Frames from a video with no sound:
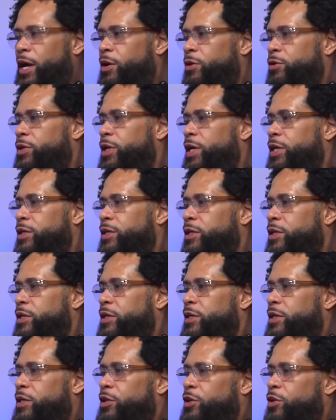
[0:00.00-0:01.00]
that
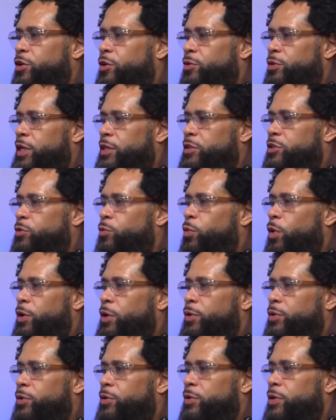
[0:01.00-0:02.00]
you know doesn't work.
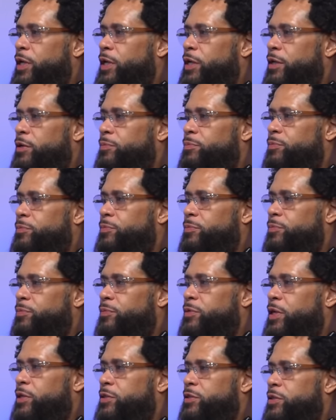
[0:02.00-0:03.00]
You really yeah. one them
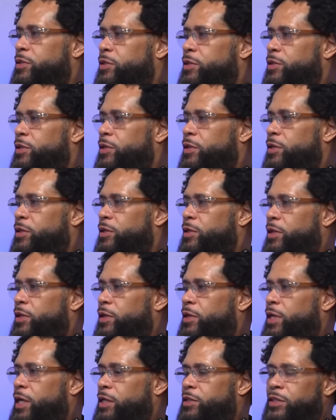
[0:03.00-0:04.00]
people, doesn't, bro. Like
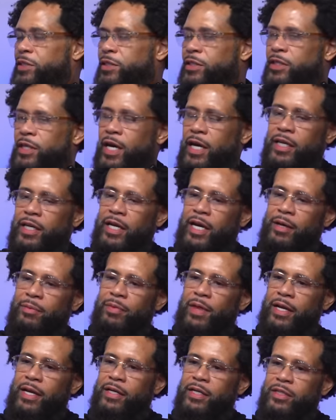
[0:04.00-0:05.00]
doesn't yeah yeah
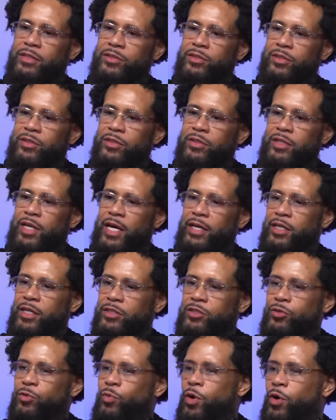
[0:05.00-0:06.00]
that doesn't that
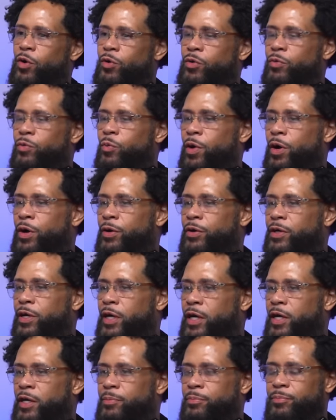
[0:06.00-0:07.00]
doesn't work.
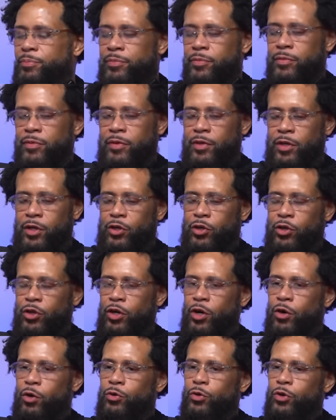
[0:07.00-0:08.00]
Um, nah. You
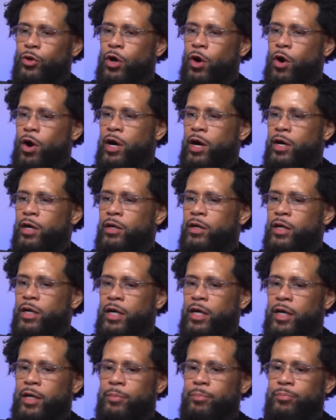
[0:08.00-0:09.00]
know, nor
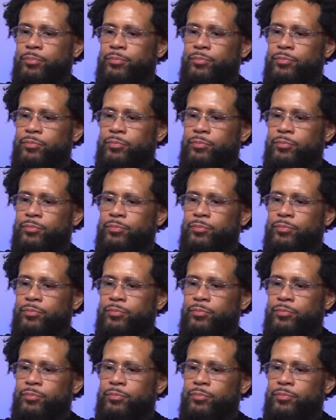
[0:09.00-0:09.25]
um,